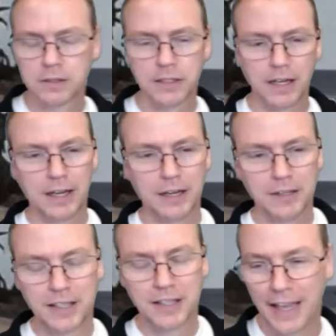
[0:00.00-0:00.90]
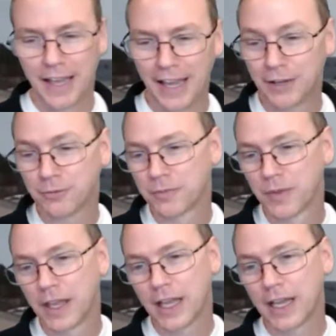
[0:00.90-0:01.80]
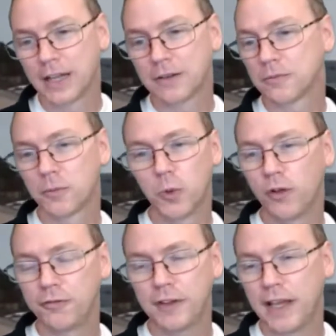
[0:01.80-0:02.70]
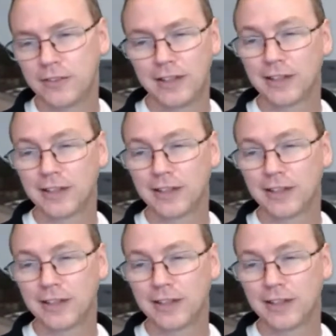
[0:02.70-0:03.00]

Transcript: Yeah. And Wolfie has the